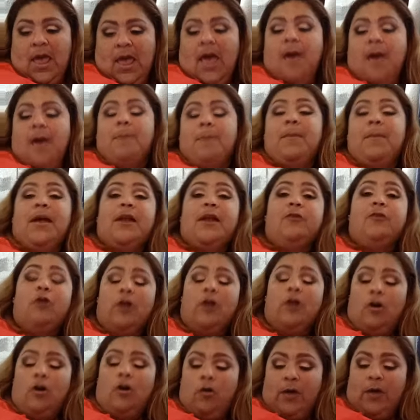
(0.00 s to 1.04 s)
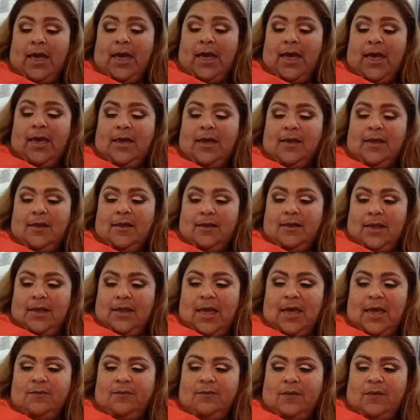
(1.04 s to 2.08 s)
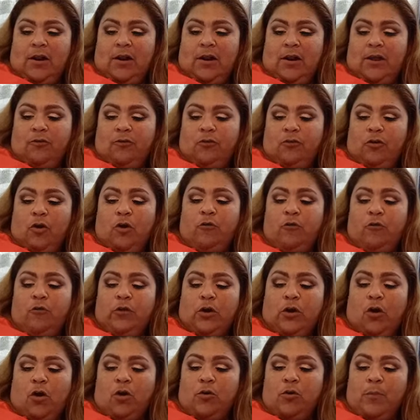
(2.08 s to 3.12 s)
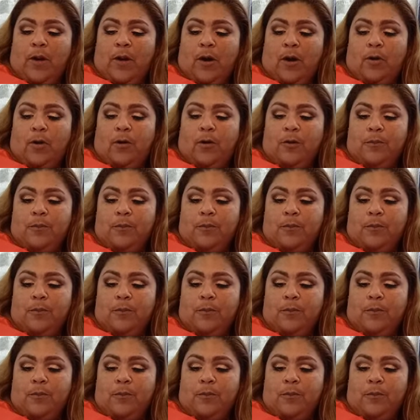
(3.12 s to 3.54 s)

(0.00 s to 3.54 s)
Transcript: Marisol, okay. Yes, I'll let you know if we go tomorrow.